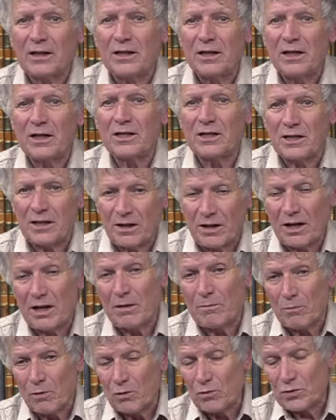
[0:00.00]
is
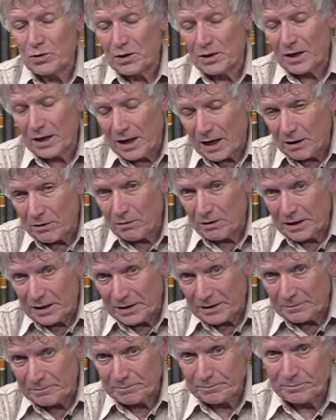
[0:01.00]
the most Catholic.